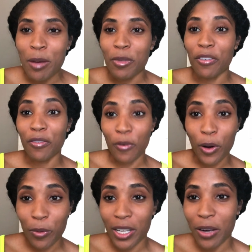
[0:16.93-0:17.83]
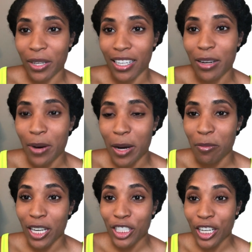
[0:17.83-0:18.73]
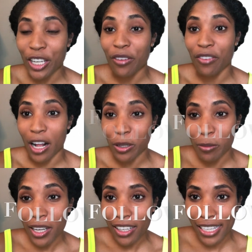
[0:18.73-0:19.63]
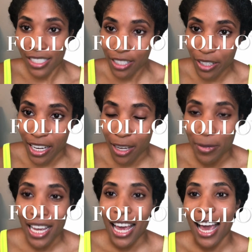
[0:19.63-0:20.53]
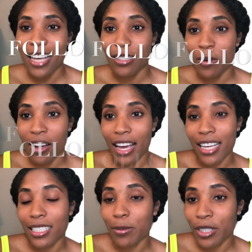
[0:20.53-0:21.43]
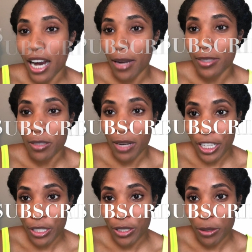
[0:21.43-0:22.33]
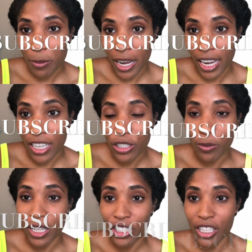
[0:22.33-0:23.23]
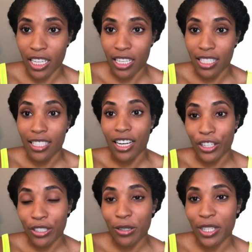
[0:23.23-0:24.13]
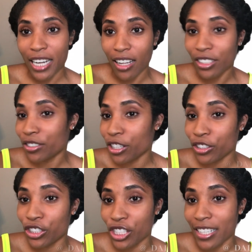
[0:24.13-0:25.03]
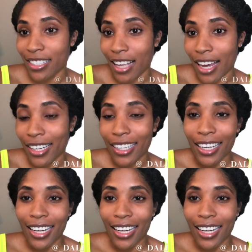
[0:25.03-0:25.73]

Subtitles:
Before we go anywhere, make sure you follow me on Instagram as well as subscribe to my YouTube page, which is _DallasRose, just like